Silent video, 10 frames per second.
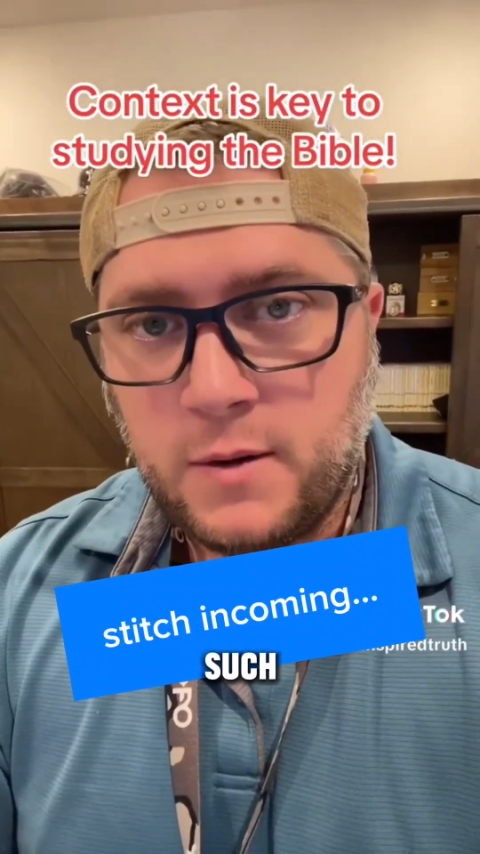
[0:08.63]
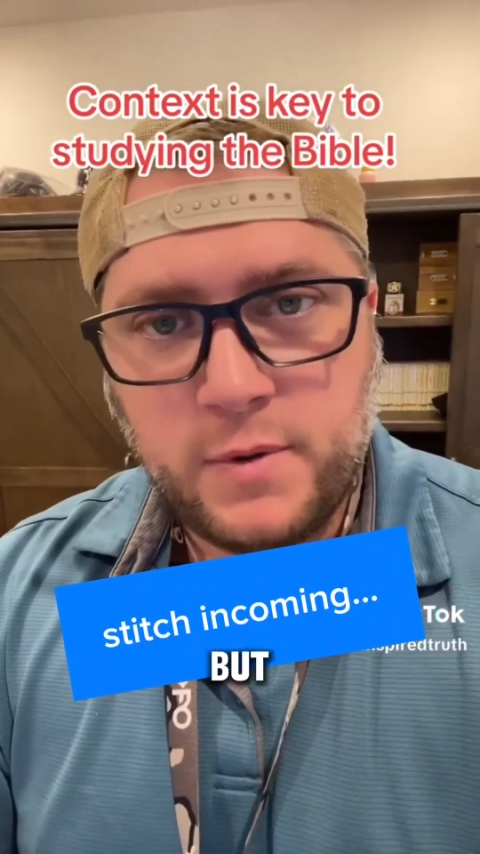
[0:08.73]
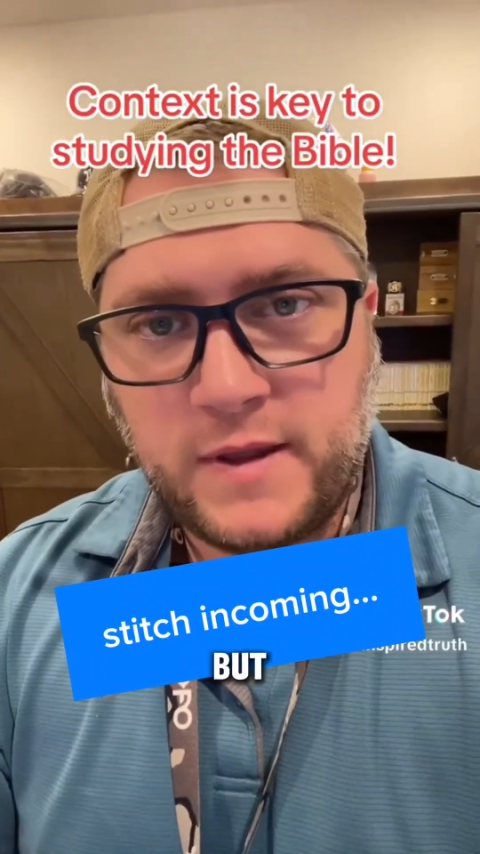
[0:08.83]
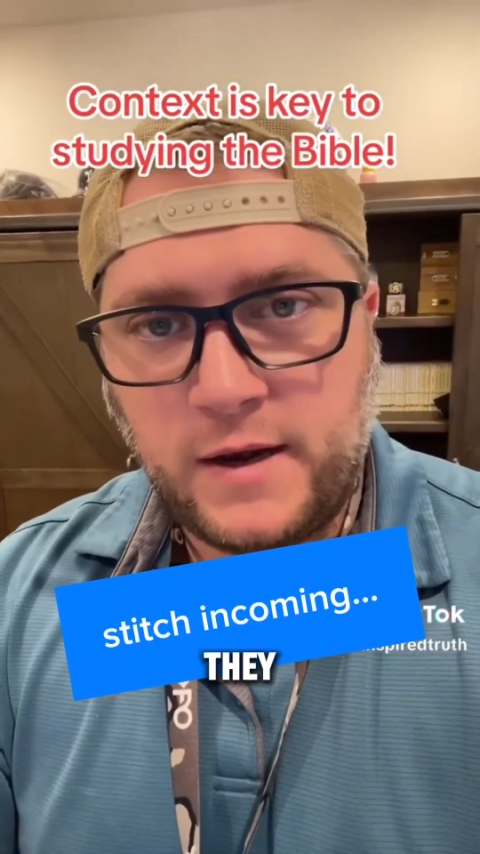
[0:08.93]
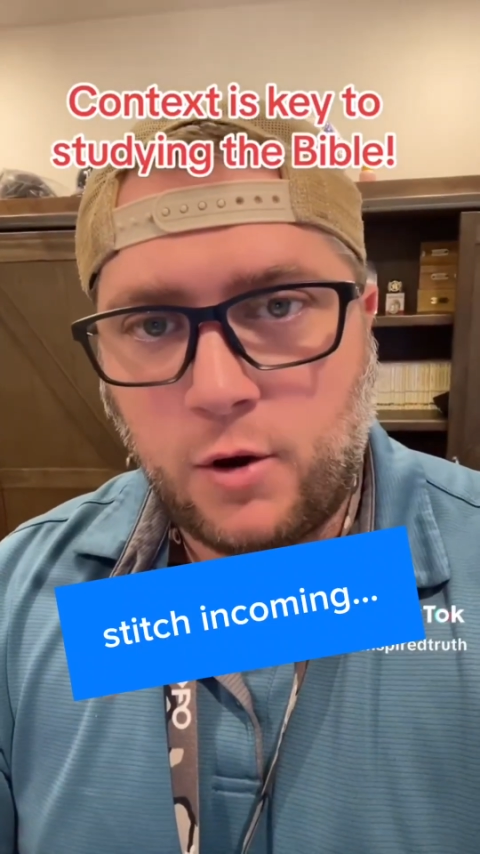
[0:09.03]

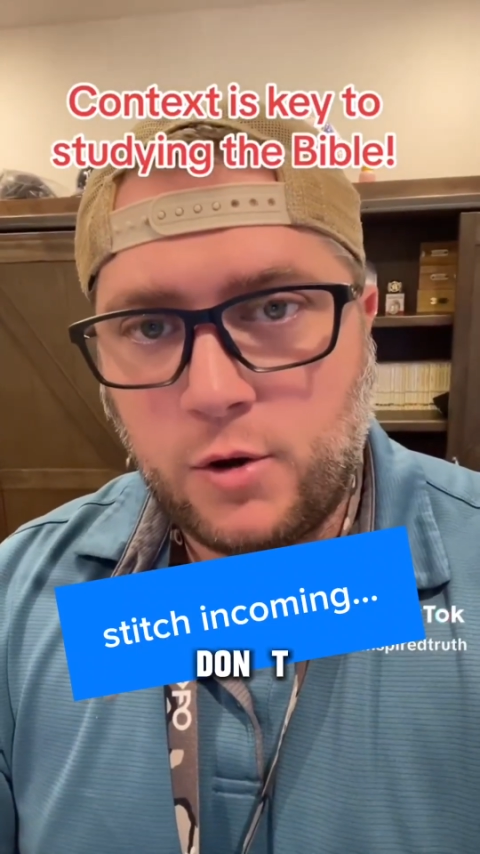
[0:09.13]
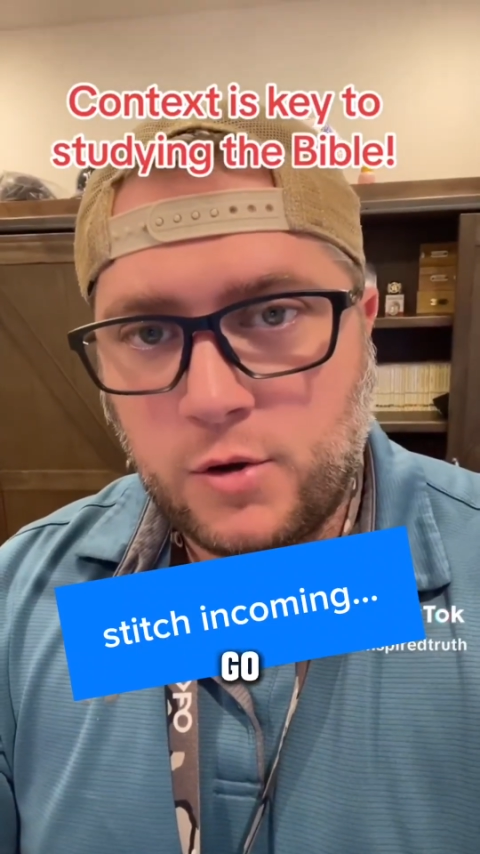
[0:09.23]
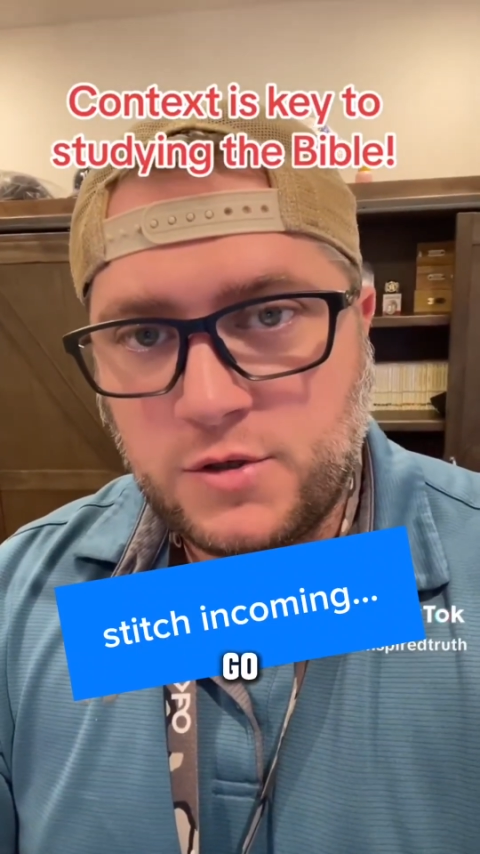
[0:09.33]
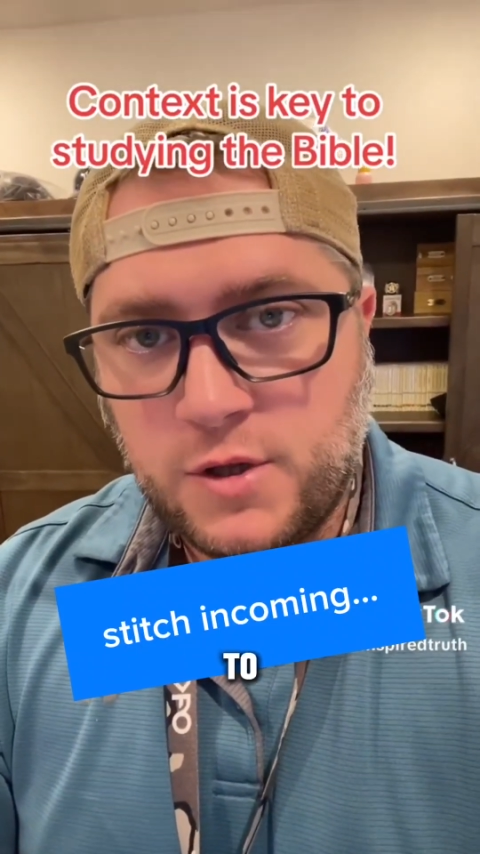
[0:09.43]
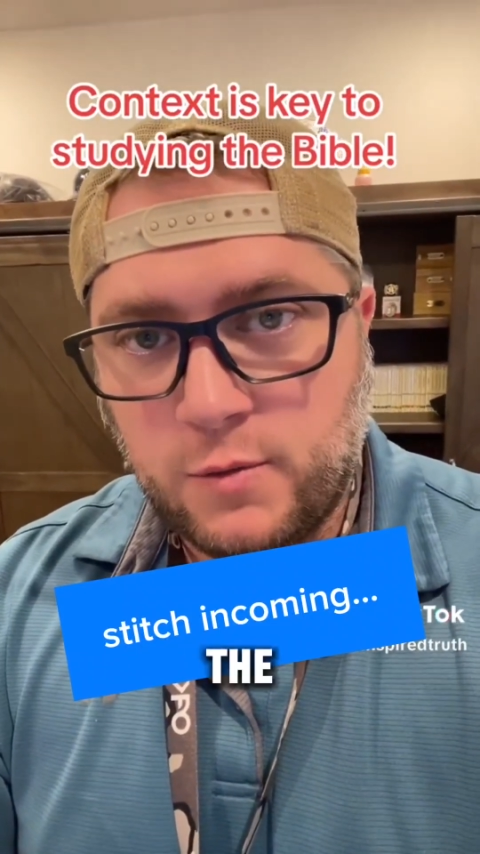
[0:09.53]
but they don't
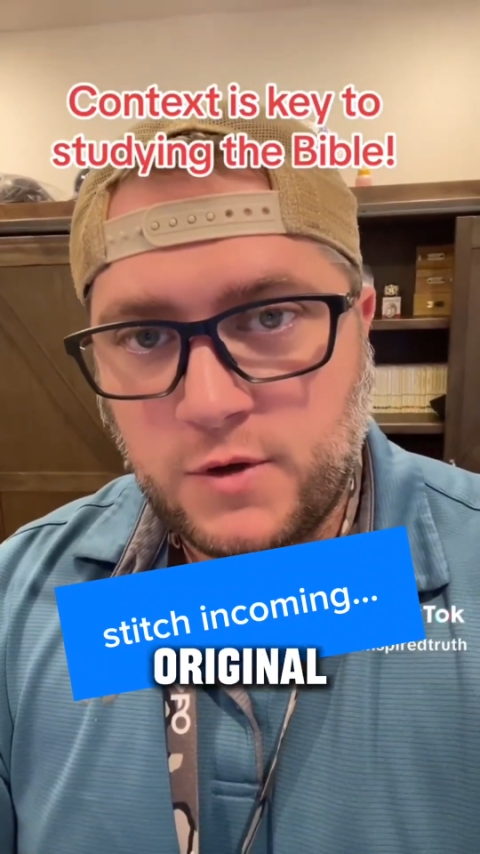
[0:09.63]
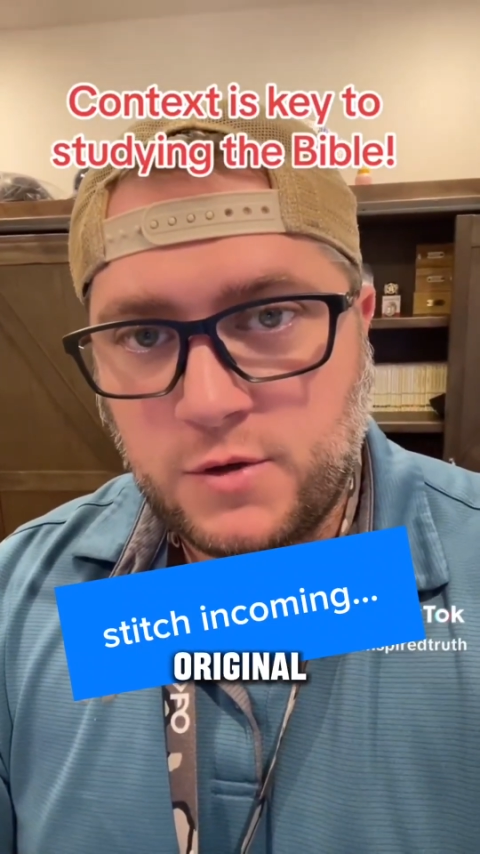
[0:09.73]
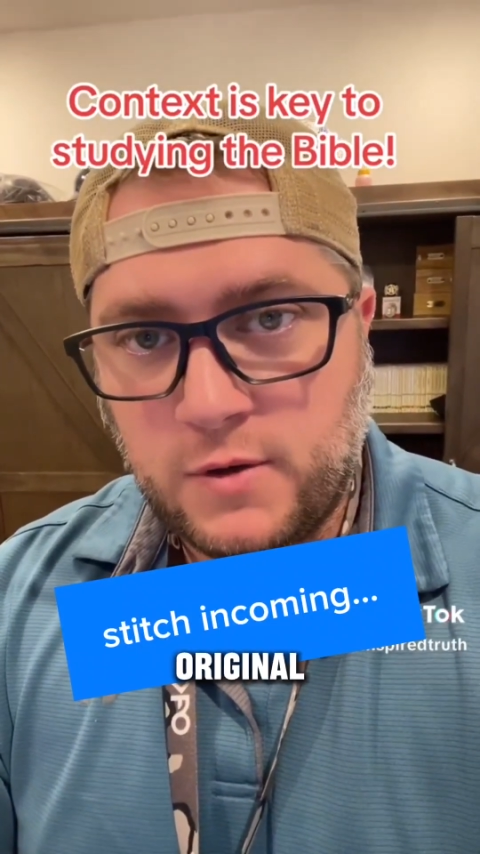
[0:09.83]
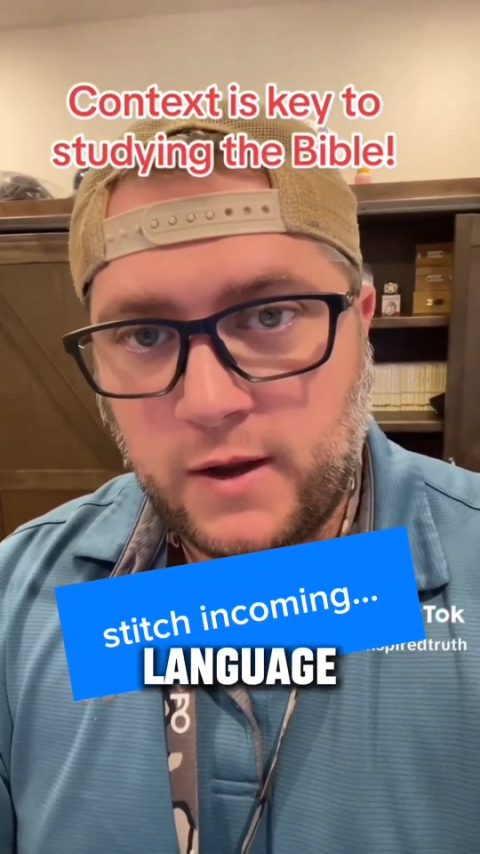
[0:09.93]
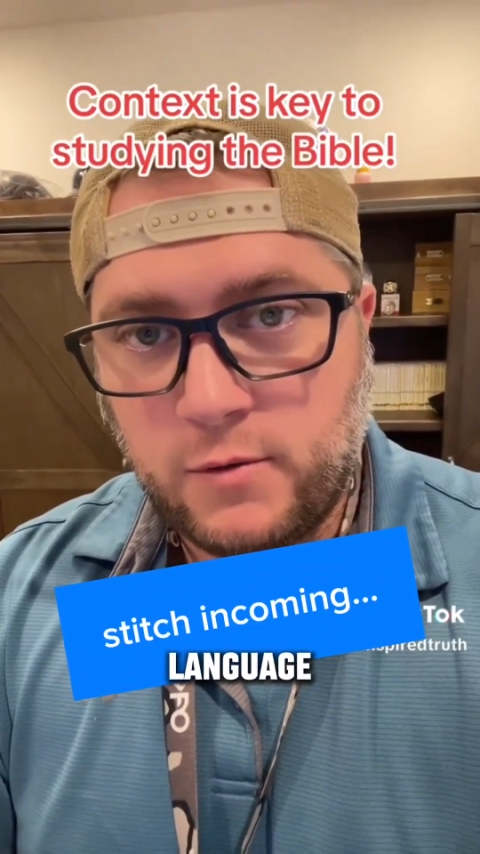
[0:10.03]
go to the
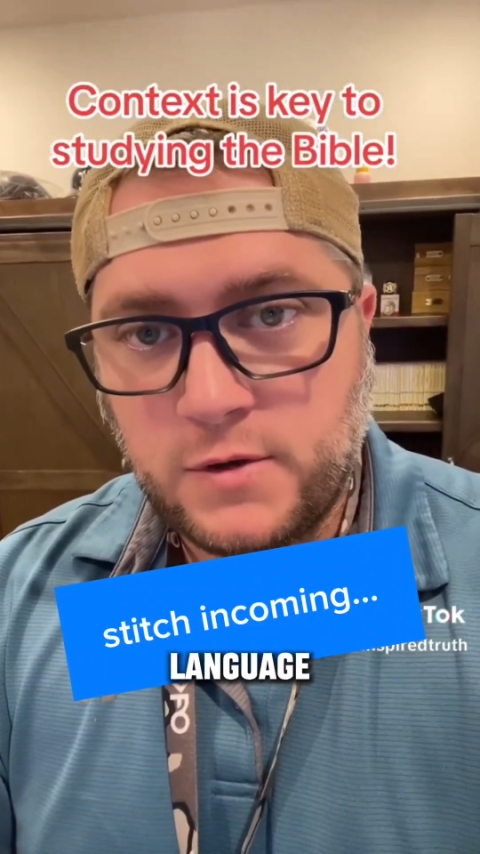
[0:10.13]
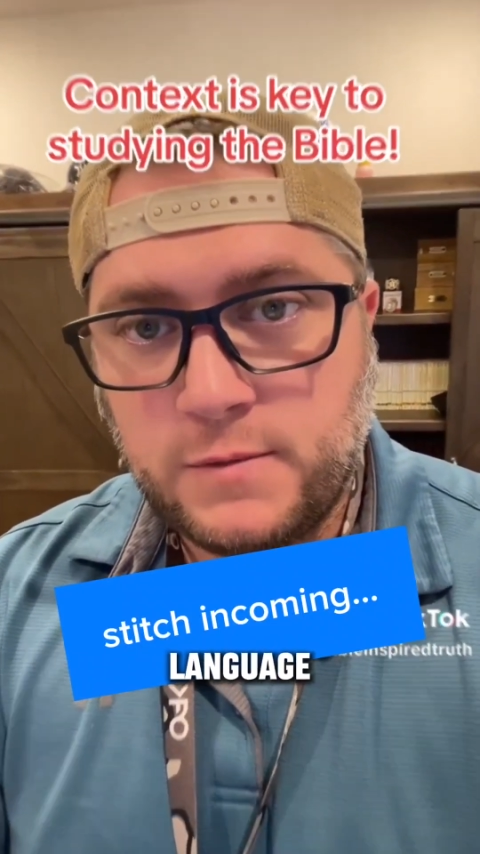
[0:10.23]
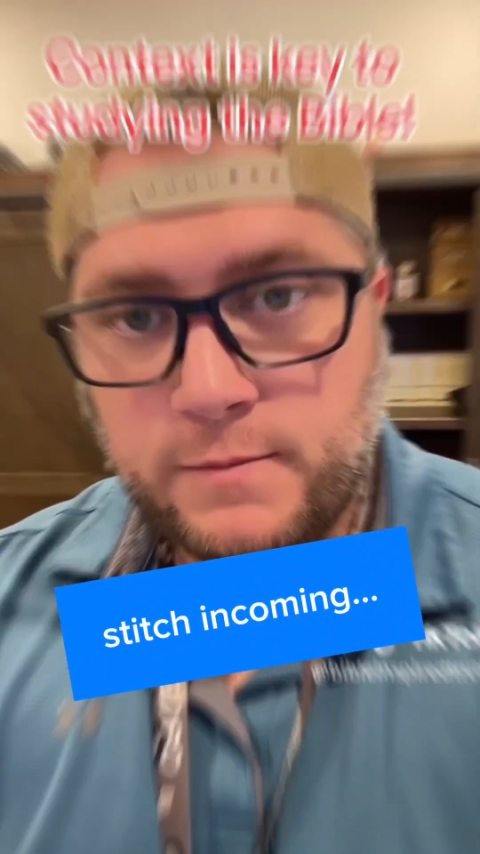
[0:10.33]
original language.